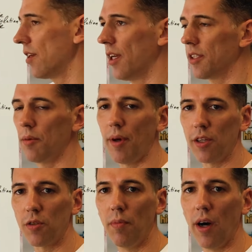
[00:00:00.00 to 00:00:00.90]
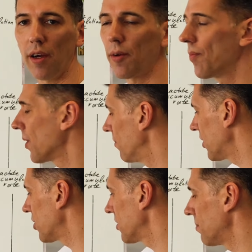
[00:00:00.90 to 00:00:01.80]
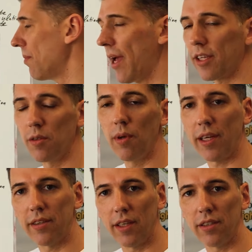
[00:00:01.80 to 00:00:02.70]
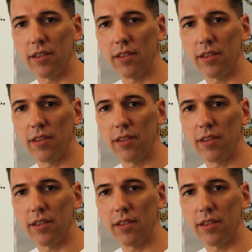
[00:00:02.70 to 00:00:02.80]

another benchmark, which is maximum lactate